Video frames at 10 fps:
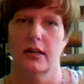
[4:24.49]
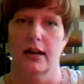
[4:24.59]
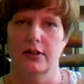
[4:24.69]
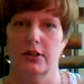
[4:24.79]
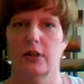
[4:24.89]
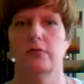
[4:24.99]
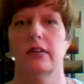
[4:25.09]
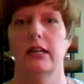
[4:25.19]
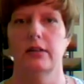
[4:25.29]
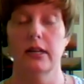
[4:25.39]
and they're not
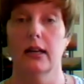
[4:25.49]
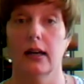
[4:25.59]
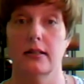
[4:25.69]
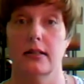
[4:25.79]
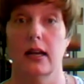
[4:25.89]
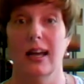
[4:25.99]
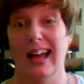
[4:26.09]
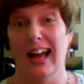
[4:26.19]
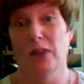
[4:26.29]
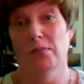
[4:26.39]
really realizing
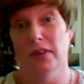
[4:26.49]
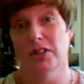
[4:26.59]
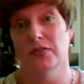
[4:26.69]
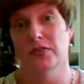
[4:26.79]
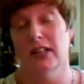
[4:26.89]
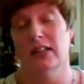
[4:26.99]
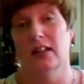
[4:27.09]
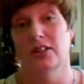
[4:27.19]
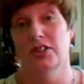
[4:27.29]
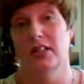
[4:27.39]
how much of
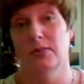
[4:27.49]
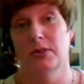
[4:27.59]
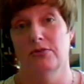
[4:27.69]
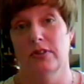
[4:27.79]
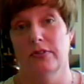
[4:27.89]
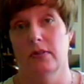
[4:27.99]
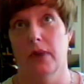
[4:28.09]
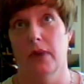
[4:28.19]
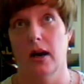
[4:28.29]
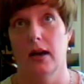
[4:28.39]
technology needs to be driven
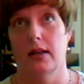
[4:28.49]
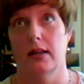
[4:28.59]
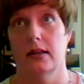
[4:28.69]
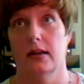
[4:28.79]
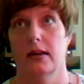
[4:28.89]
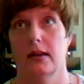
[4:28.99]
by